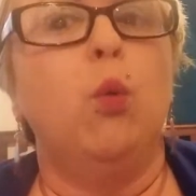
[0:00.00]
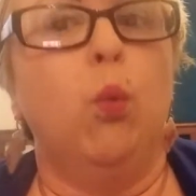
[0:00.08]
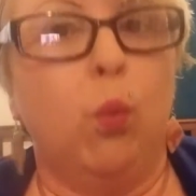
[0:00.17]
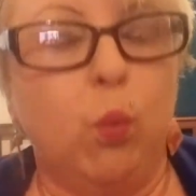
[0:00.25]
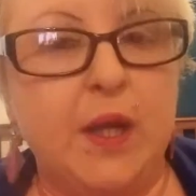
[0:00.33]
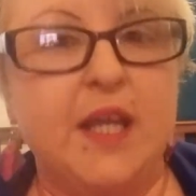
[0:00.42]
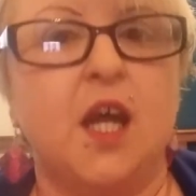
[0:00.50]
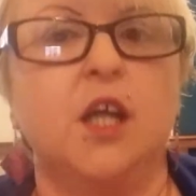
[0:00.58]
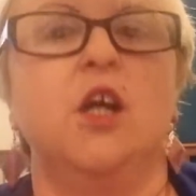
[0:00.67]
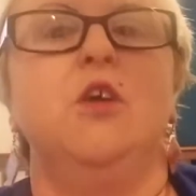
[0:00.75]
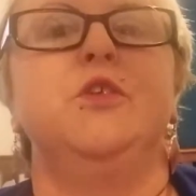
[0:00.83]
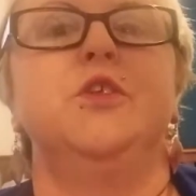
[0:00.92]
we are
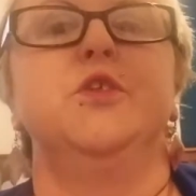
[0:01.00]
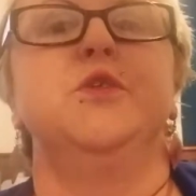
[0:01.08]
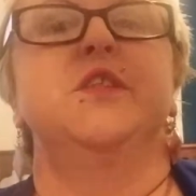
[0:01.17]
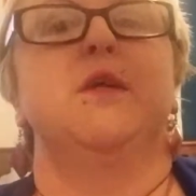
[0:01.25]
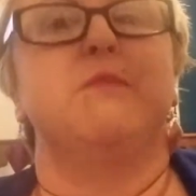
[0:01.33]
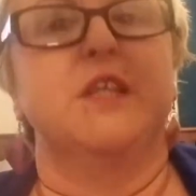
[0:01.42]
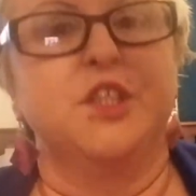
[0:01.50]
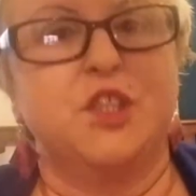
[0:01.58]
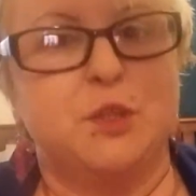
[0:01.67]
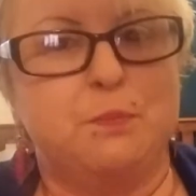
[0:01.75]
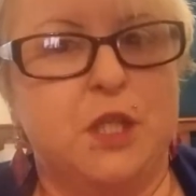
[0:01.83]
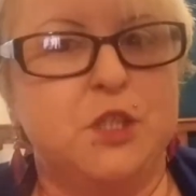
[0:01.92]
going to do something
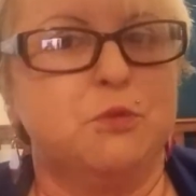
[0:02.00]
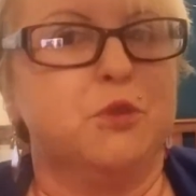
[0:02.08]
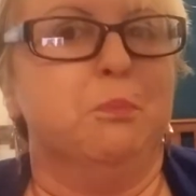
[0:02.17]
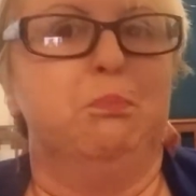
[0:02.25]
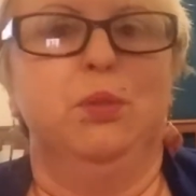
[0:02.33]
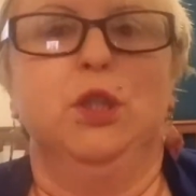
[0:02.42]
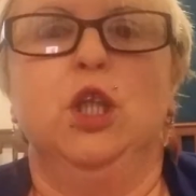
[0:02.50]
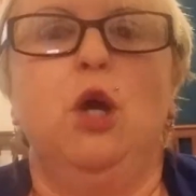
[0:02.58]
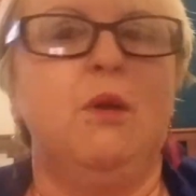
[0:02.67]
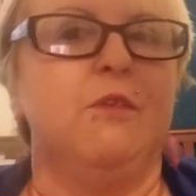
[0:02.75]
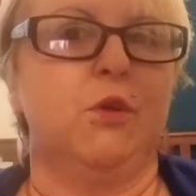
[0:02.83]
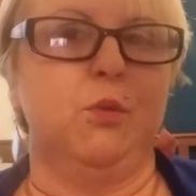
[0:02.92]
special to
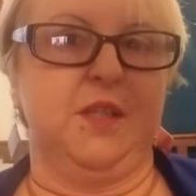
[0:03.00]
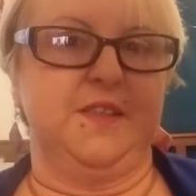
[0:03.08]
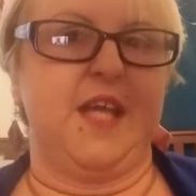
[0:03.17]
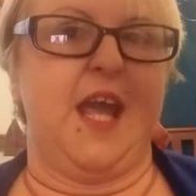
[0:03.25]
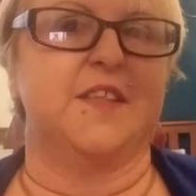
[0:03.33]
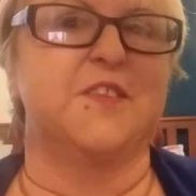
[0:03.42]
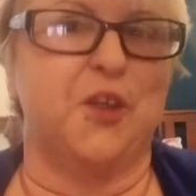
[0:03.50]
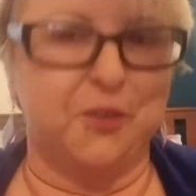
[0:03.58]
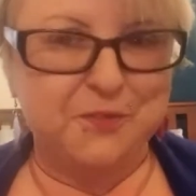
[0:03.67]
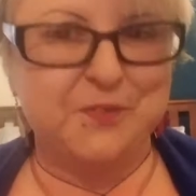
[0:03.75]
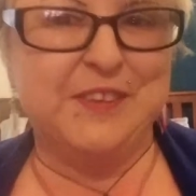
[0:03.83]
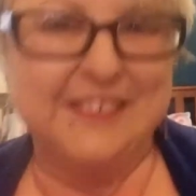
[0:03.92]
blow everyone's hats
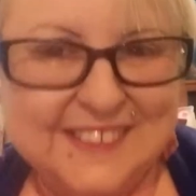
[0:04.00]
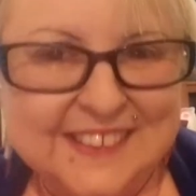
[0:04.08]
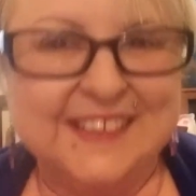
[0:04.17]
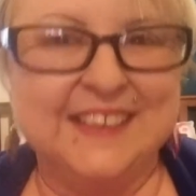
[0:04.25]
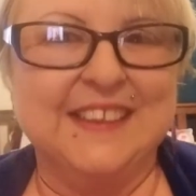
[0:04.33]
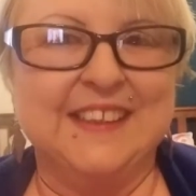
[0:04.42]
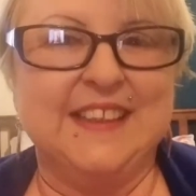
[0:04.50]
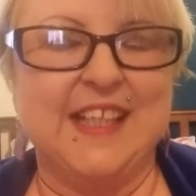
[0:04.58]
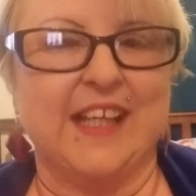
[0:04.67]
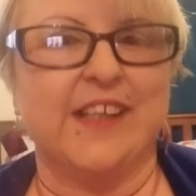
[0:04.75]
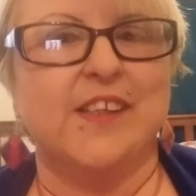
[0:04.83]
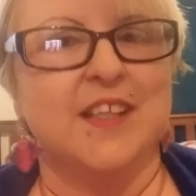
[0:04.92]
off.
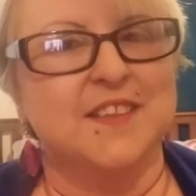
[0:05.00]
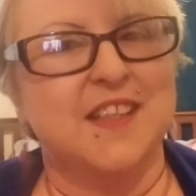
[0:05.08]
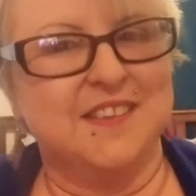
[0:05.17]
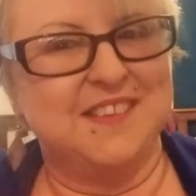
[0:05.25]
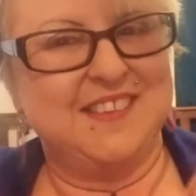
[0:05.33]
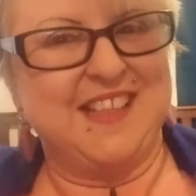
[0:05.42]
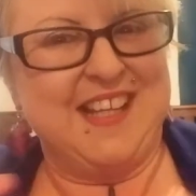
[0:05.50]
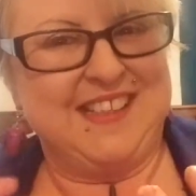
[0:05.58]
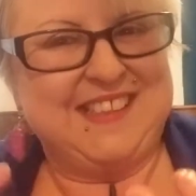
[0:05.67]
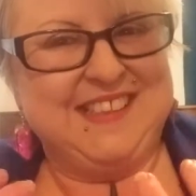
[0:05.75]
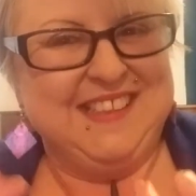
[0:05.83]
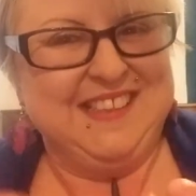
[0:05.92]
Yeah, it's that